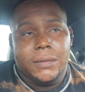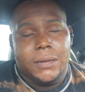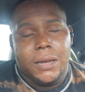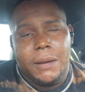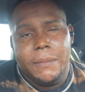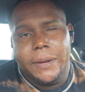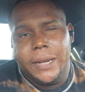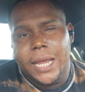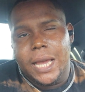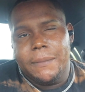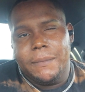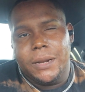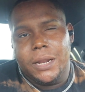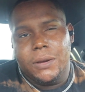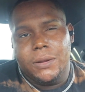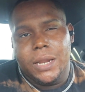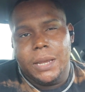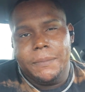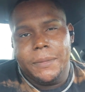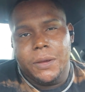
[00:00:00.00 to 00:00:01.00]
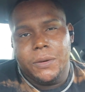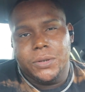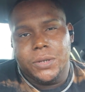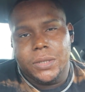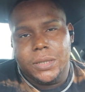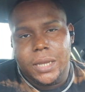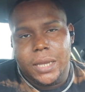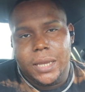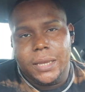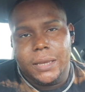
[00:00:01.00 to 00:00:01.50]
comment down below. Let me know what
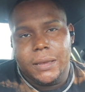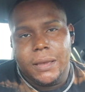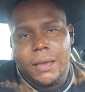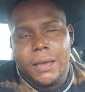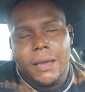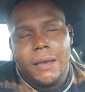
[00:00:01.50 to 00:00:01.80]
you think.